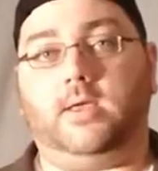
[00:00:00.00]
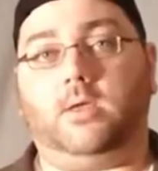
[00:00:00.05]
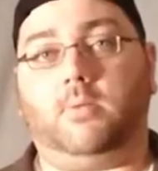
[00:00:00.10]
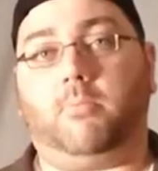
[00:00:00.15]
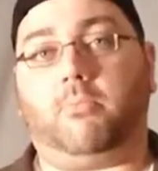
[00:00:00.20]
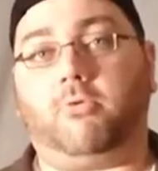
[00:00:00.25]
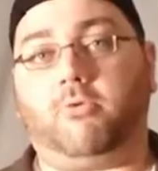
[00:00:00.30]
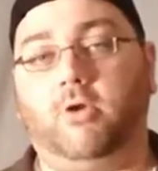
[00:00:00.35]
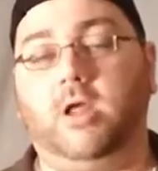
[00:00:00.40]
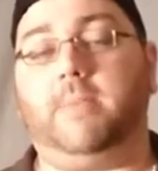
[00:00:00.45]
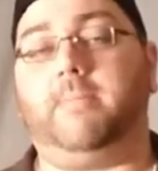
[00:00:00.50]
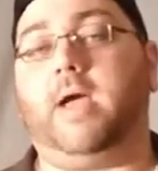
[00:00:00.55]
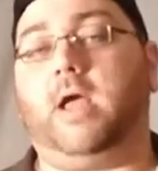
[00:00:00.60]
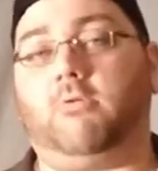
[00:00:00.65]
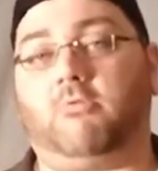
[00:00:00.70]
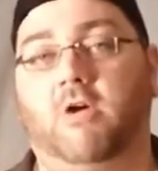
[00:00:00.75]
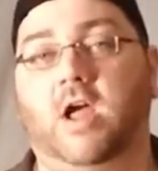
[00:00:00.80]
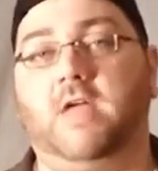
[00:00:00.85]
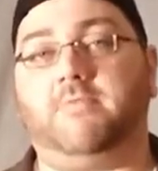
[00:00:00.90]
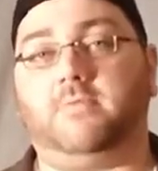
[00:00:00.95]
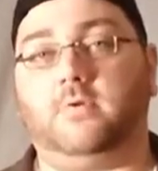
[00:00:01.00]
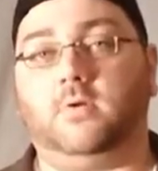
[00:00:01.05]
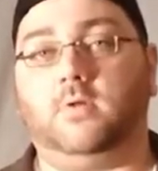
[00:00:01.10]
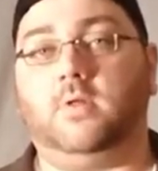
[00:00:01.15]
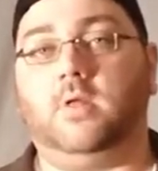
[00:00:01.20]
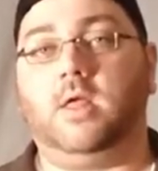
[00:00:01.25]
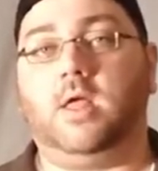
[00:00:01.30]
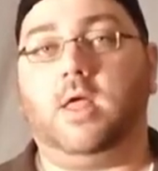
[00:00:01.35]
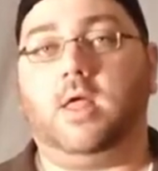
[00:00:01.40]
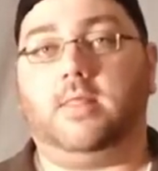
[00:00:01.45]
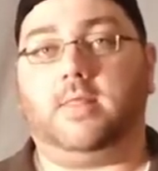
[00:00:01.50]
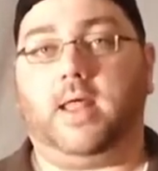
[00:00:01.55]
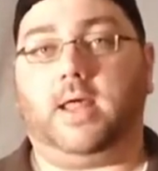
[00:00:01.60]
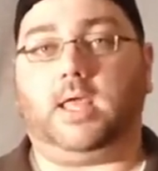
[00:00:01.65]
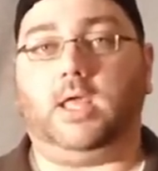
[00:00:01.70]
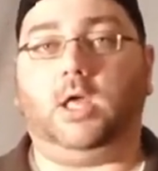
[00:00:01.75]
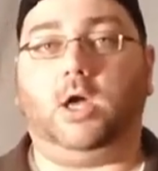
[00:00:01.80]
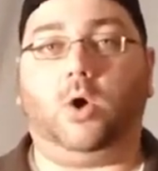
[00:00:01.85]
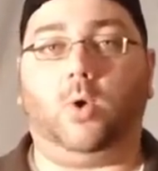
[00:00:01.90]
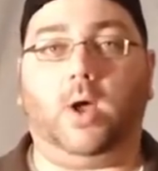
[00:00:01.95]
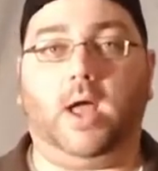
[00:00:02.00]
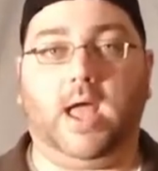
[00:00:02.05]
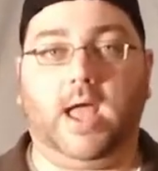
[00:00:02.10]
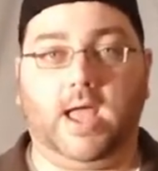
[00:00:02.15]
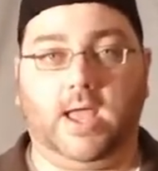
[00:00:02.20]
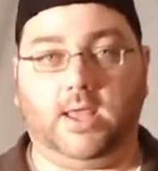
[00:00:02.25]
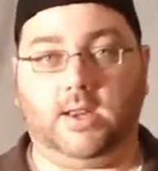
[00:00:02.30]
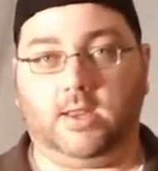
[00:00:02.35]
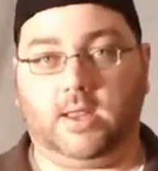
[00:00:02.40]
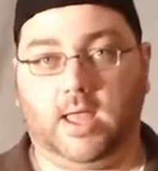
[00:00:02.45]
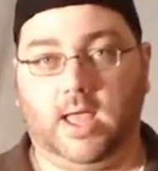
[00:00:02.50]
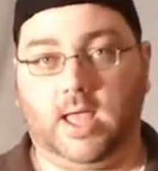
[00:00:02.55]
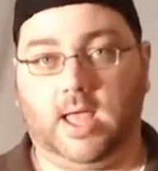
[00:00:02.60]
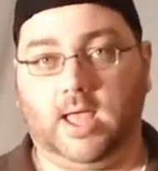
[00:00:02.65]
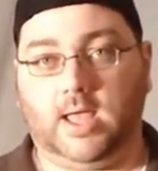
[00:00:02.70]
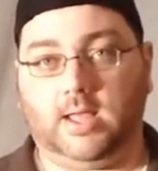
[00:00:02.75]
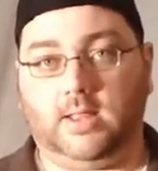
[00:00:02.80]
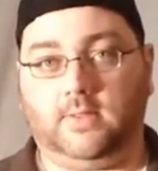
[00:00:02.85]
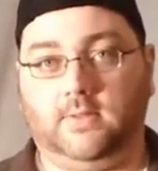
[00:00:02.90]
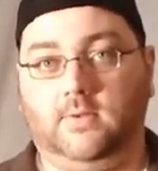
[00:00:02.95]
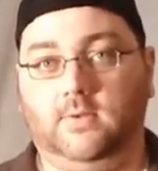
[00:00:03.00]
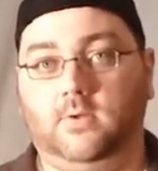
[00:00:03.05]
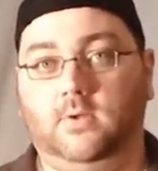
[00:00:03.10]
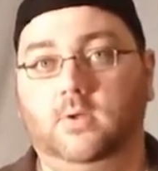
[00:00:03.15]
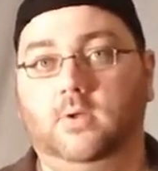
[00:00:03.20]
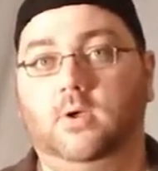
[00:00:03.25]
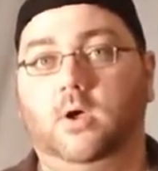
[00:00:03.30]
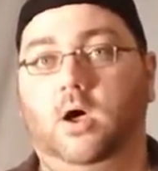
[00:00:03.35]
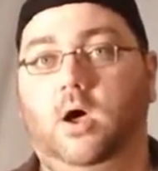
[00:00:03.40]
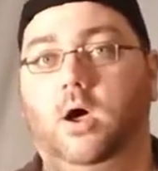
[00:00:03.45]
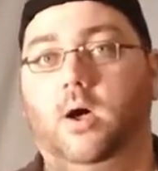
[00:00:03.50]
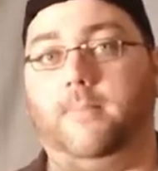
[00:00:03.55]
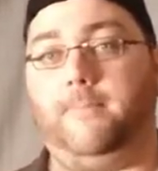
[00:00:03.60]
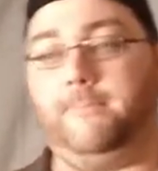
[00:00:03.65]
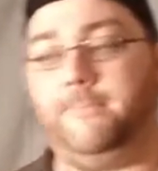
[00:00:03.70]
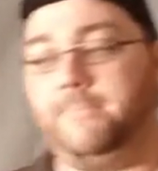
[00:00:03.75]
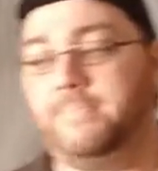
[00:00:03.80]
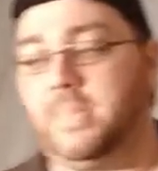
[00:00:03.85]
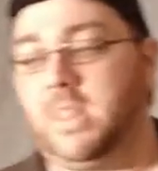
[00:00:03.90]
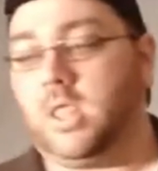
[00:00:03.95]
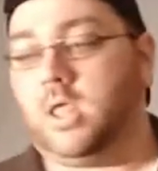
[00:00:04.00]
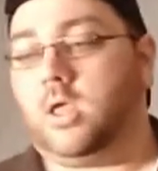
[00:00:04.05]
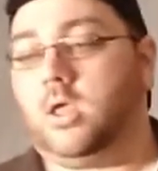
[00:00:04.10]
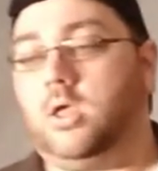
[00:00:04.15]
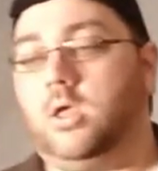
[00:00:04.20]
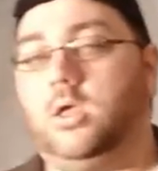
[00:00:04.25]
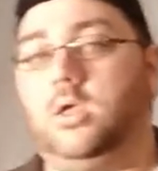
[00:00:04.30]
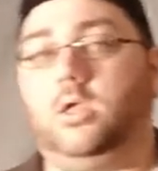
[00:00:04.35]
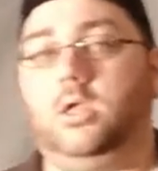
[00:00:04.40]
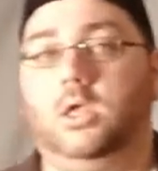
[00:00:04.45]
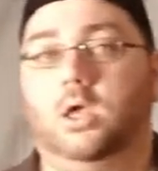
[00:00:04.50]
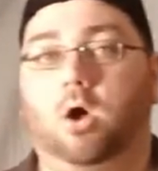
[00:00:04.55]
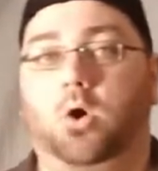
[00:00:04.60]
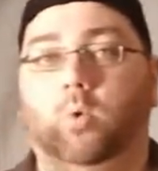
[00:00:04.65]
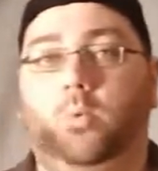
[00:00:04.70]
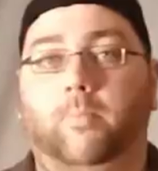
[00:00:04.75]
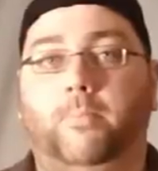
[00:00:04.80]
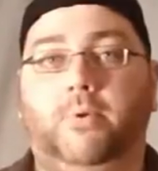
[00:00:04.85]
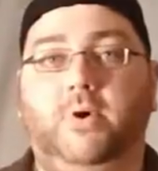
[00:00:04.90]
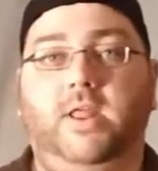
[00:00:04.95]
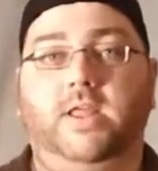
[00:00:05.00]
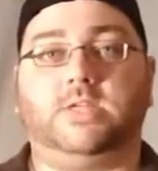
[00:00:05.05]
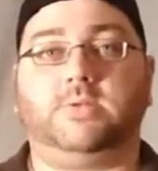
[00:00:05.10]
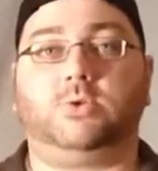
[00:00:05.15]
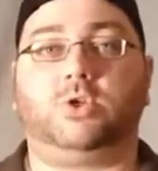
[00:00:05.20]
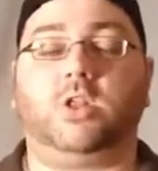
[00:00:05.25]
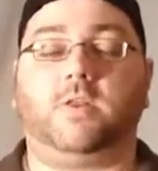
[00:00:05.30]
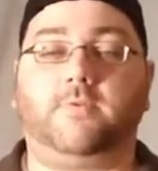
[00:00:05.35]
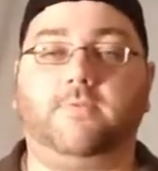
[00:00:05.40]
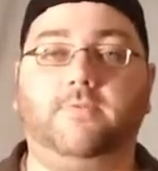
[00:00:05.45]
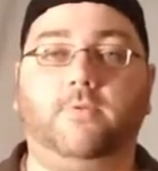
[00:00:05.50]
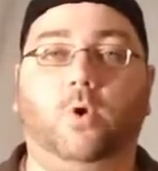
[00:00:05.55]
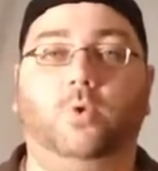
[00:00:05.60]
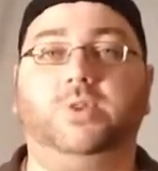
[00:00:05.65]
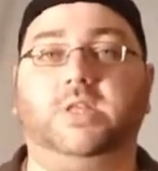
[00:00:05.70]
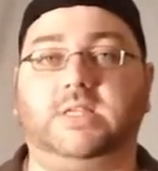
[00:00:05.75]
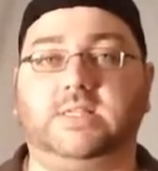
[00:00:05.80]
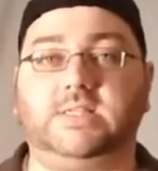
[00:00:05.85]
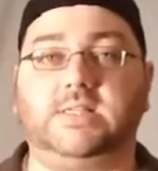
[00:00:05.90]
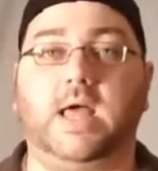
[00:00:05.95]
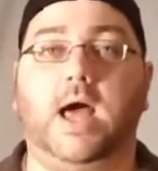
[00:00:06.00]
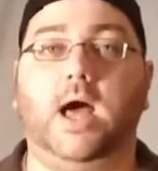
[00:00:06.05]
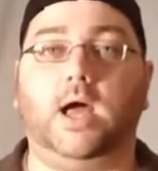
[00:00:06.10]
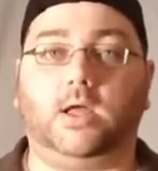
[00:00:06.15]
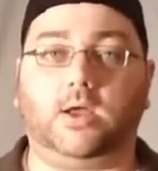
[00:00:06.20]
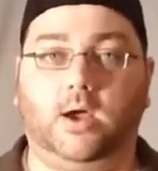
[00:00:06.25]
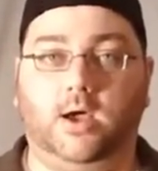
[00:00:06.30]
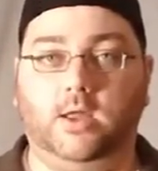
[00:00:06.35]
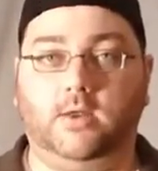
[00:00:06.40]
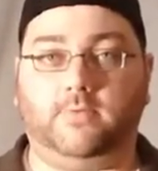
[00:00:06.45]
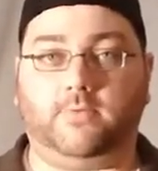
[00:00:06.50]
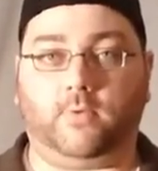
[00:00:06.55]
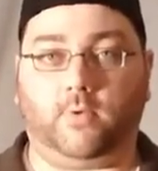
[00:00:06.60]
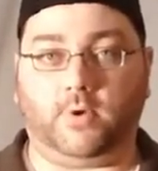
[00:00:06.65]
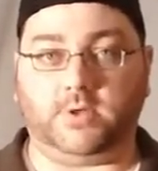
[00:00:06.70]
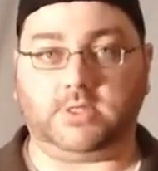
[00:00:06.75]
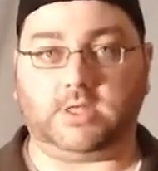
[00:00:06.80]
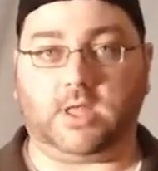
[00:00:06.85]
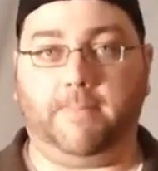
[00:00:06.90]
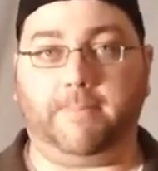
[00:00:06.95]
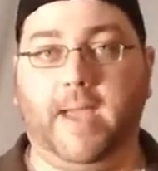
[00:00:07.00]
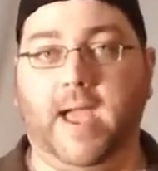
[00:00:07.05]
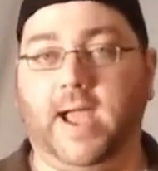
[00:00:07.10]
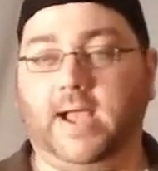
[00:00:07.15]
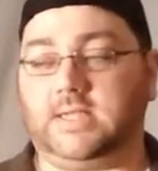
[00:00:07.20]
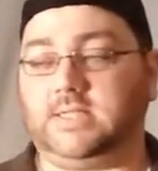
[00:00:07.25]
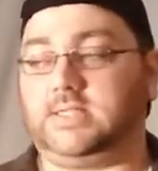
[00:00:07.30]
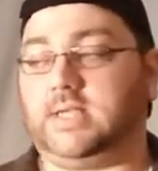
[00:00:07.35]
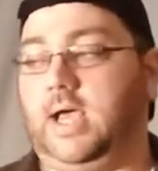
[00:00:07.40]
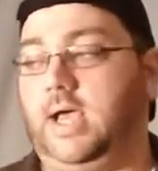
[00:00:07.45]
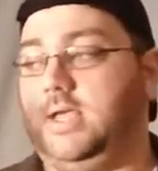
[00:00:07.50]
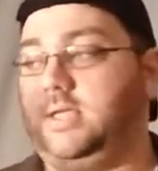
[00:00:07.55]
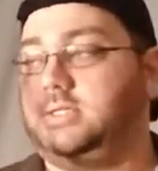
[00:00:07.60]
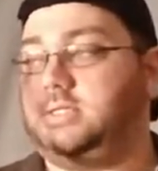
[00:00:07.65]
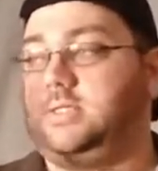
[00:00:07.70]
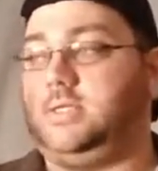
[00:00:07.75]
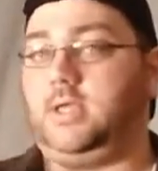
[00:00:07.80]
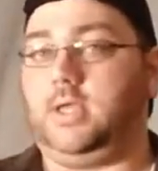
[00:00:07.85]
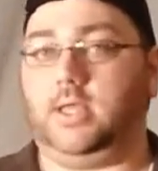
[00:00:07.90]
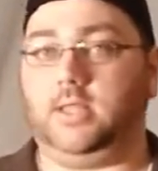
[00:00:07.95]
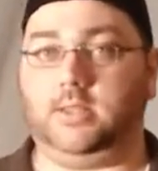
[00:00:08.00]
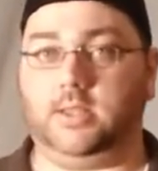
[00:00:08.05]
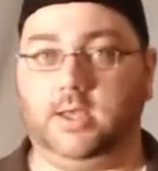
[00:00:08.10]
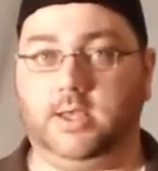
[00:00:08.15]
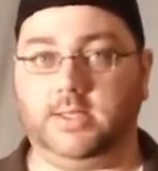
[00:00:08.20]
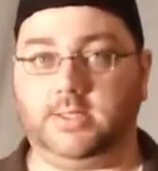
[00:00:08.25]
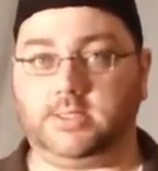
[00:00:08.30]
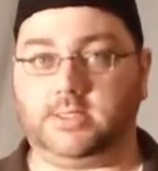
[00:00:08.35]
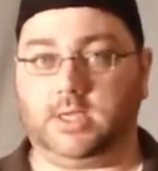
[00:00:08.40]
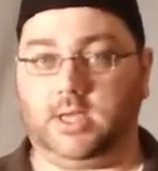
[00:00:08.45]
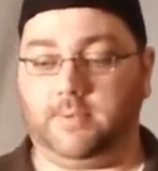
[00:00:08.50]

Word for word: pre-band rifle that I can go ahead and you know, put some sort of folding stock on for its compact size and its